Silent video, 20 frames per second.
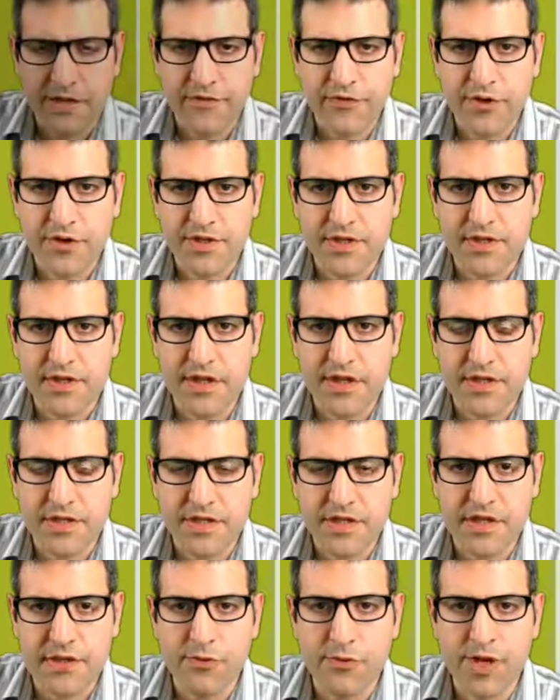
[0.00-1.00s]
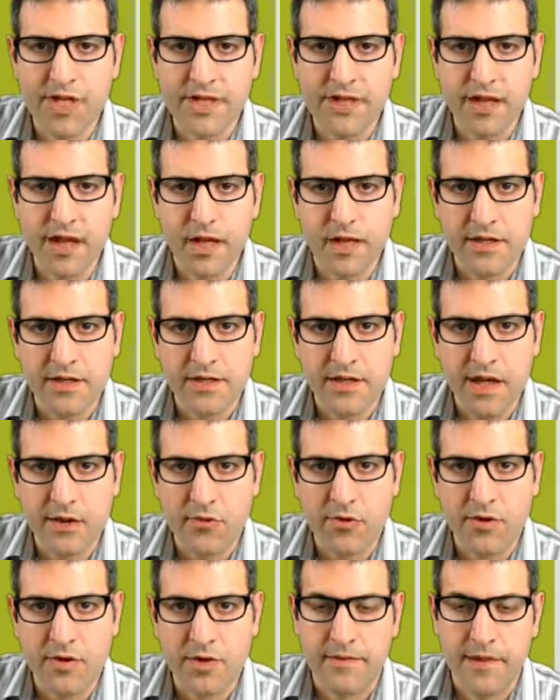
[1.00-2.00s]
first see what is
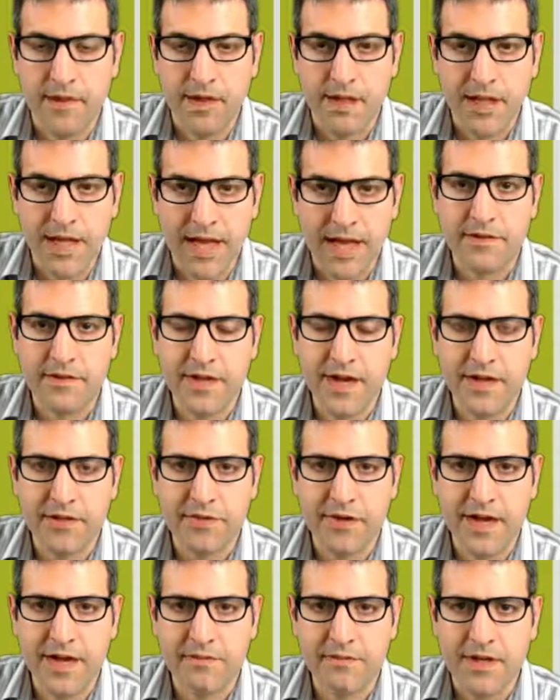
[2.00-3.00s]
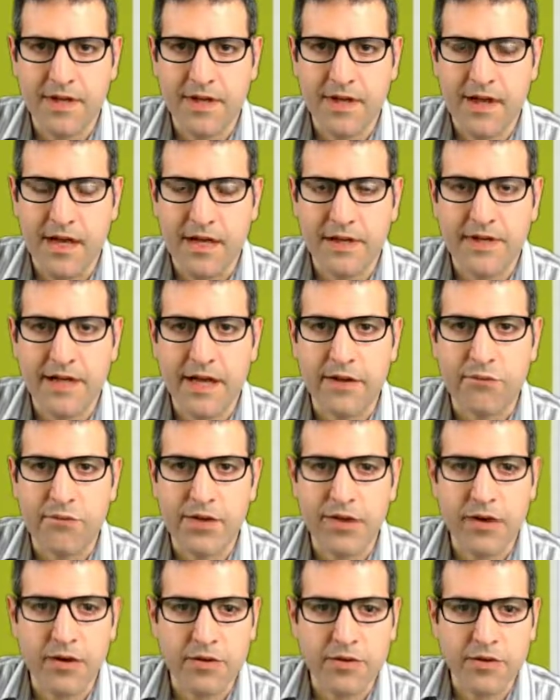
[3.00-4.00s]
our lab diagram and then
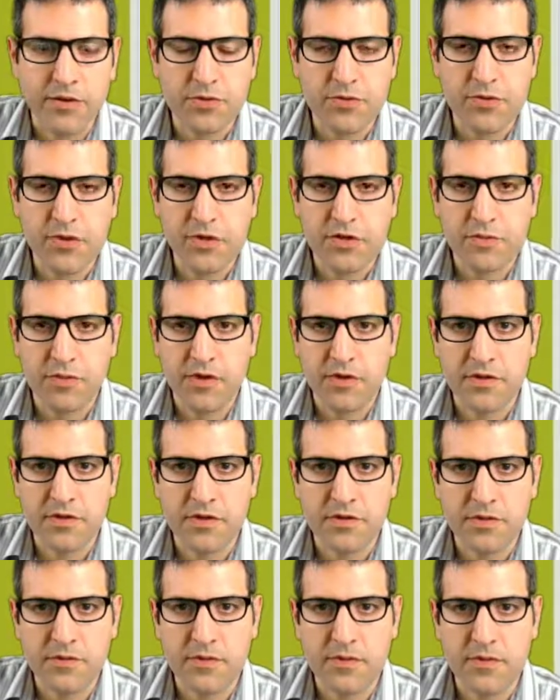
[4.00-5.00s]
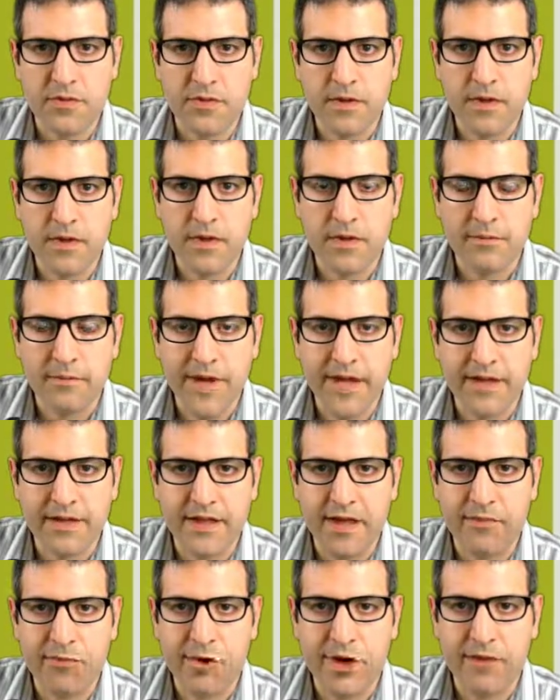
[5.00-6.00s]
we go through those points to make
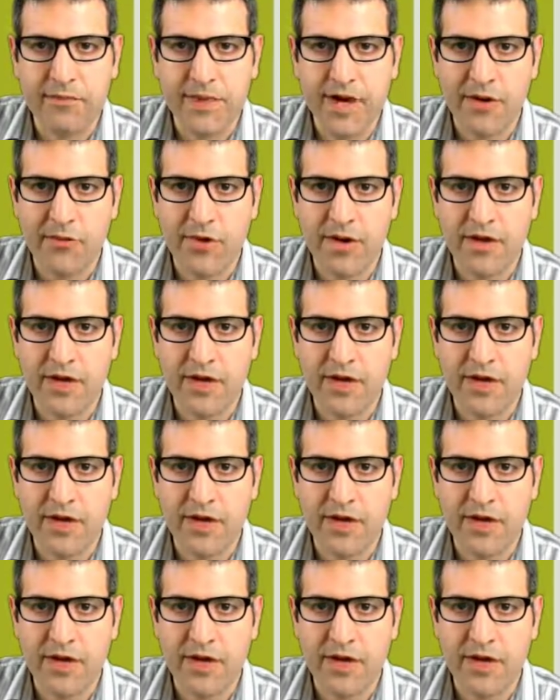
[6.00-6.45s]
them one by one